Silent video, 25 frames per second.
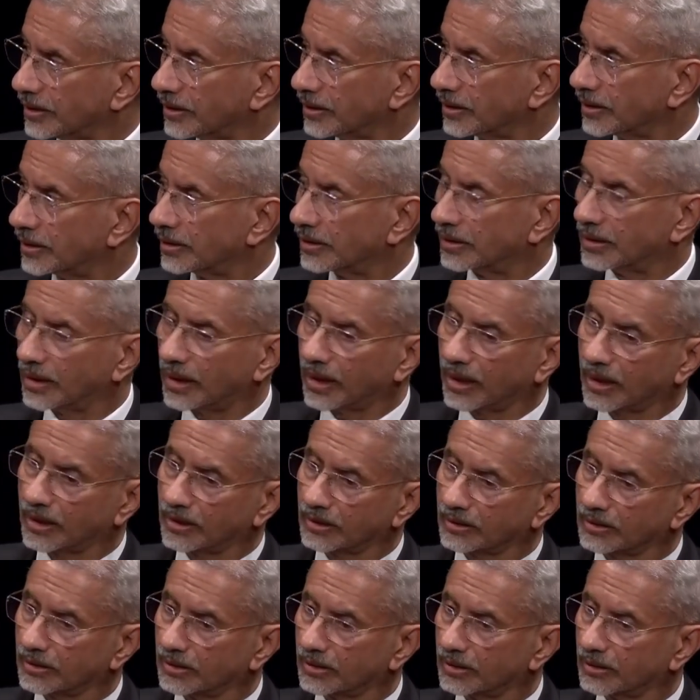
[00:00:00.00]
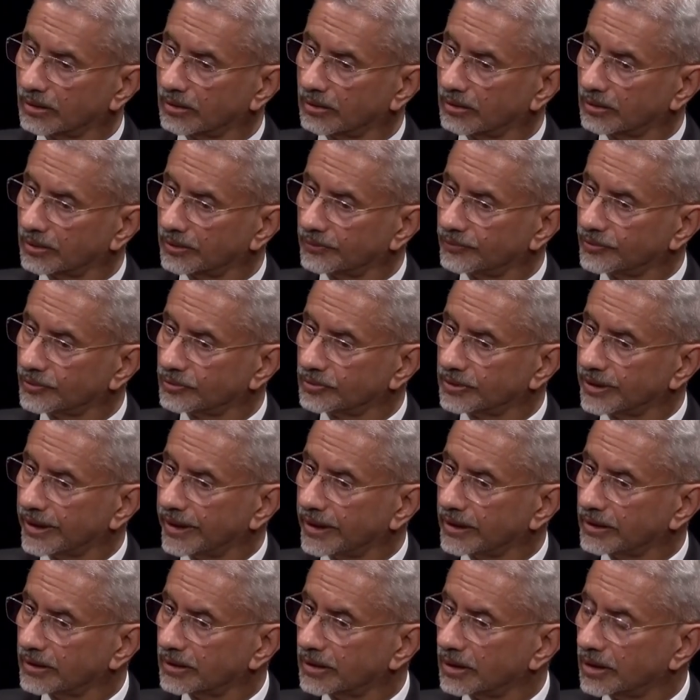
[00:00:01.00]
And if you
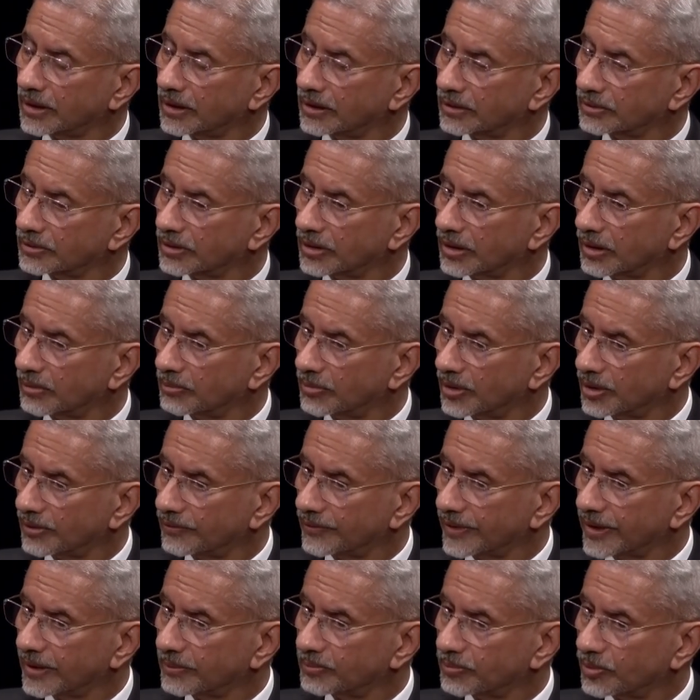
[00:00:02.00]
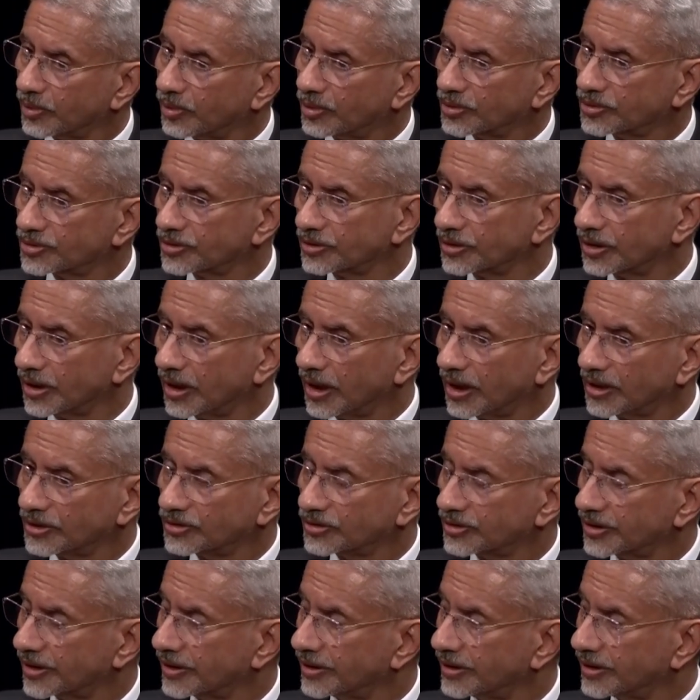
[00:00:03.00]
take the number of airports in the
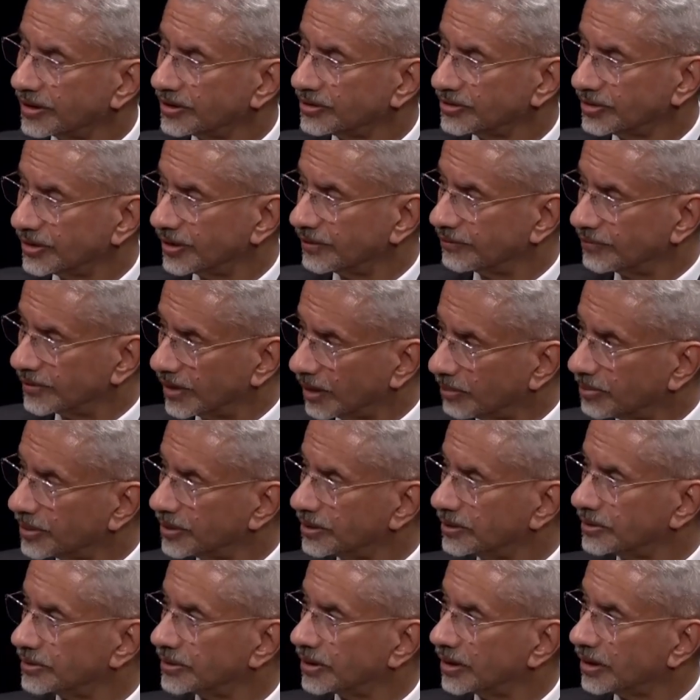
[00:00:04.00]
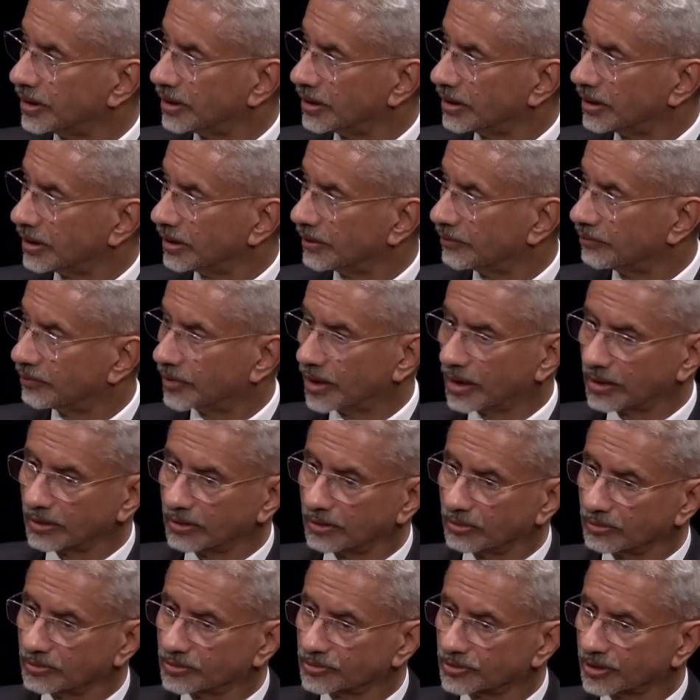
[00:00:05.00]
last 10 years, they've doubled. If one
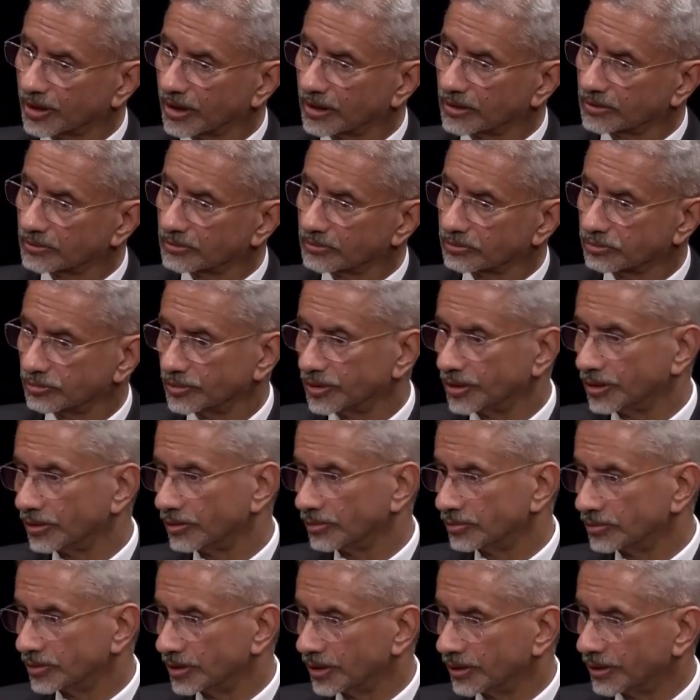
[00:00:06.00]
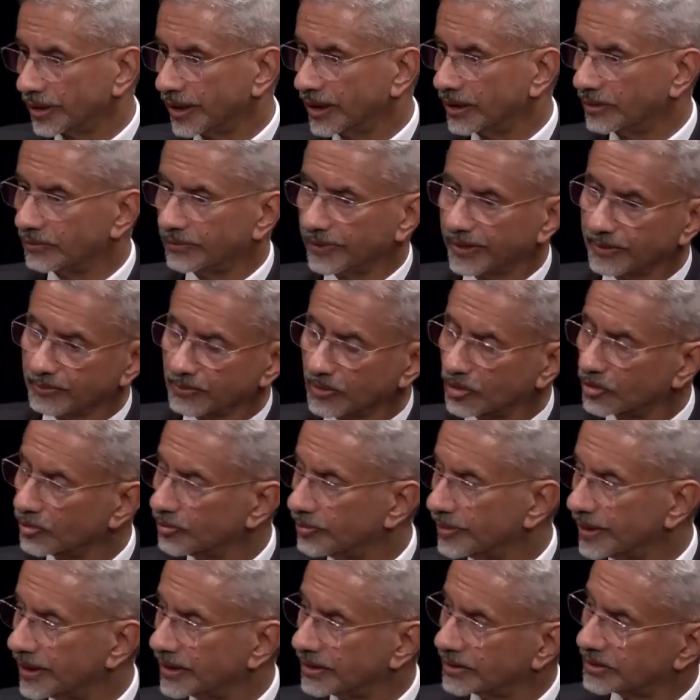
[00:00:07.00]
looks at, the railway
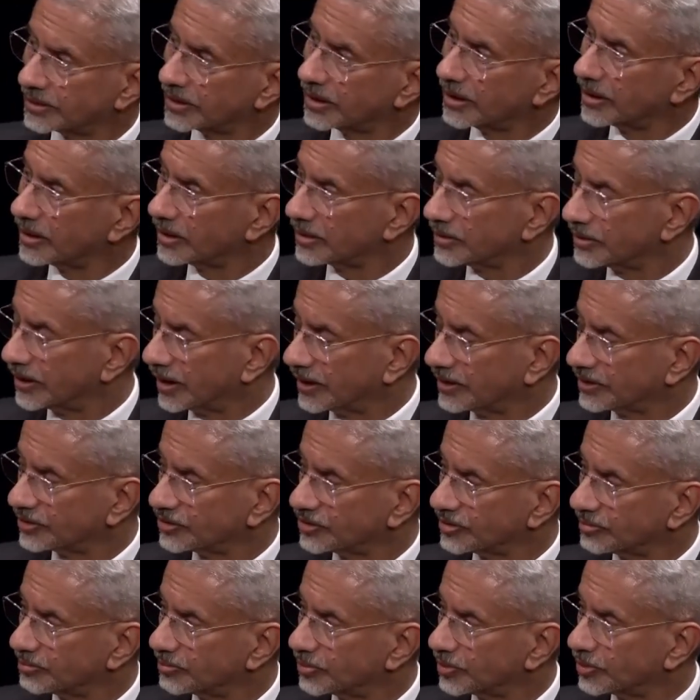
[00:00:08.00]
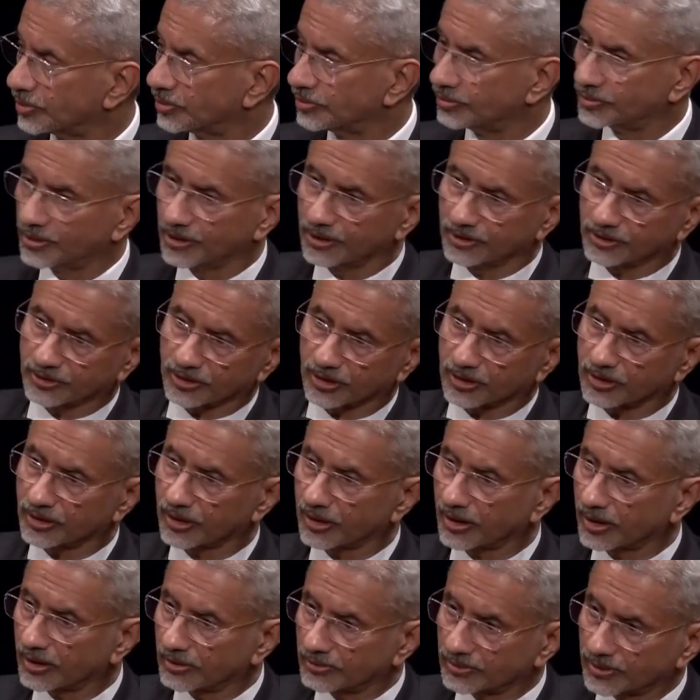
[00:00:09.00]
movement, that has improved. The
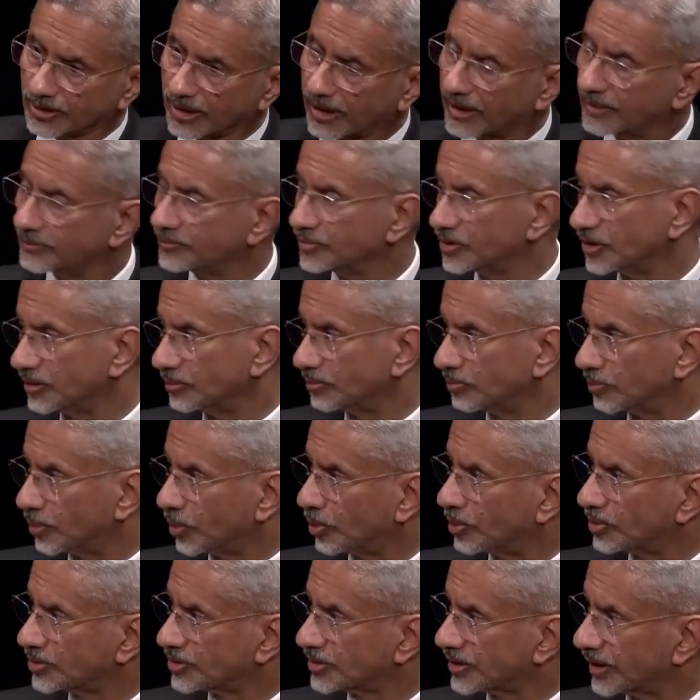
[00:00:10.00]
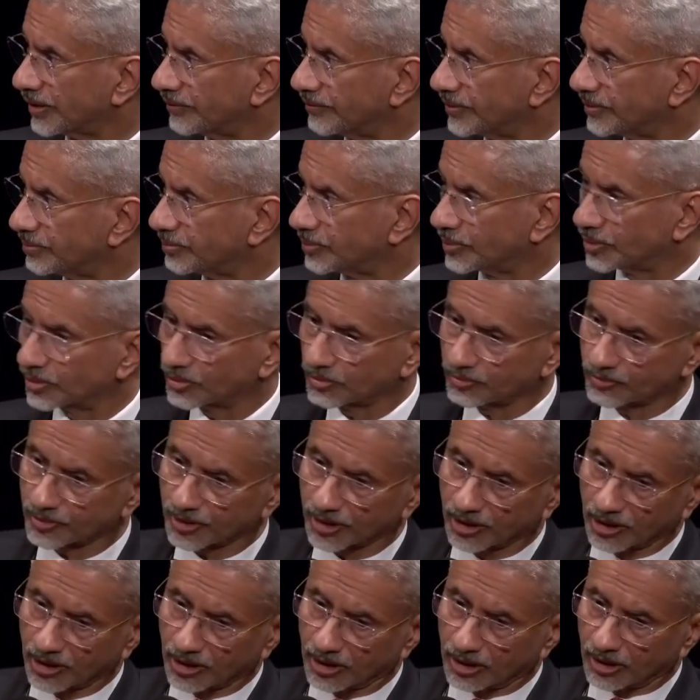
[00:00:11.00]
turnaround times in ports have improved.
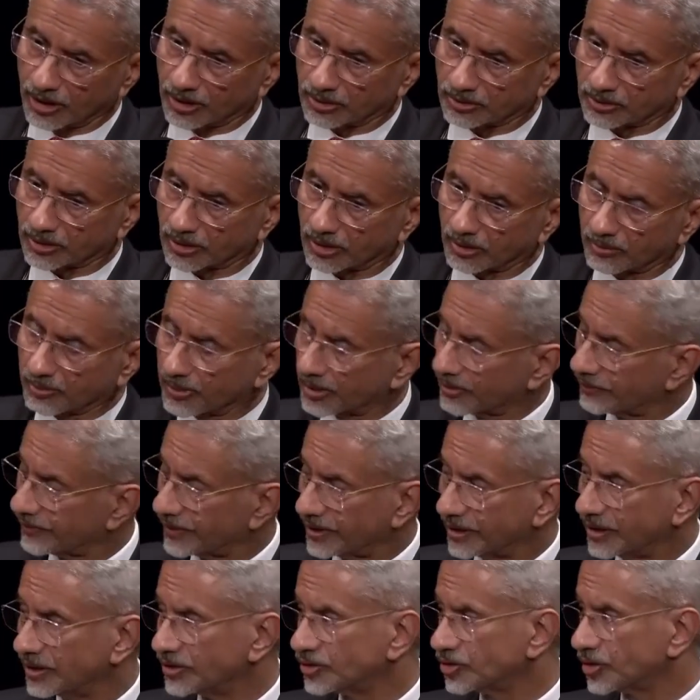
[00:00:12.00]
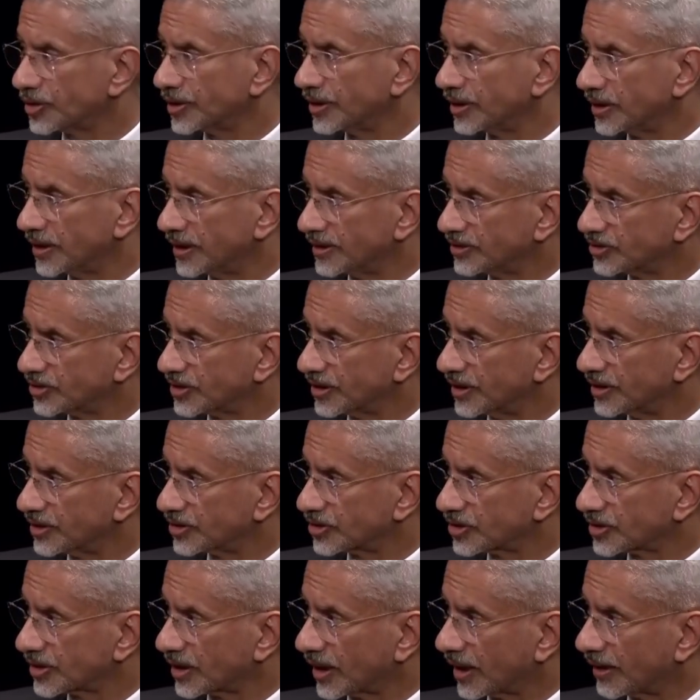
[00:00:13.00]
The number of industrial
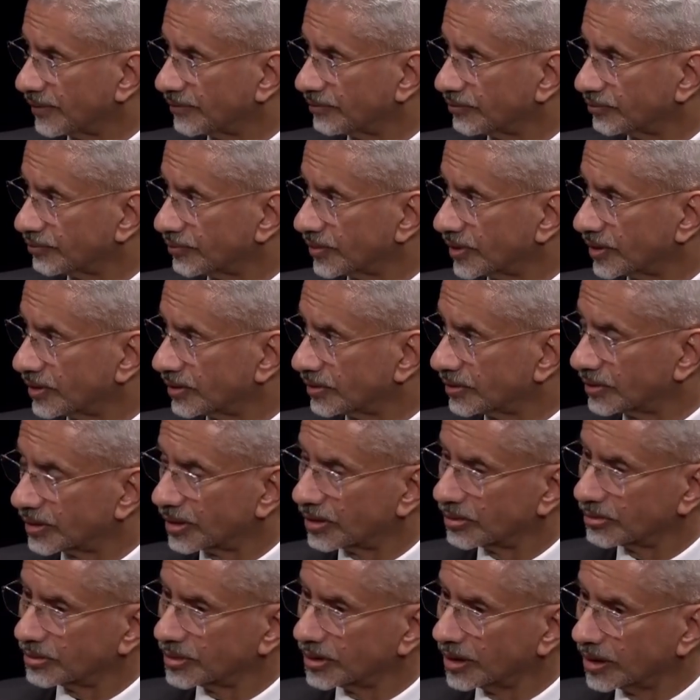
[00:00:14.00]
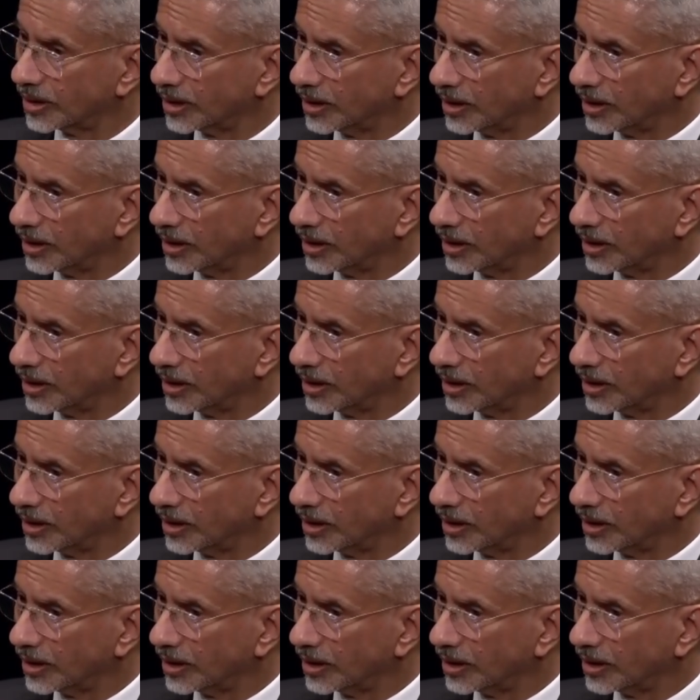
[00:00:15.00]
estates have grown.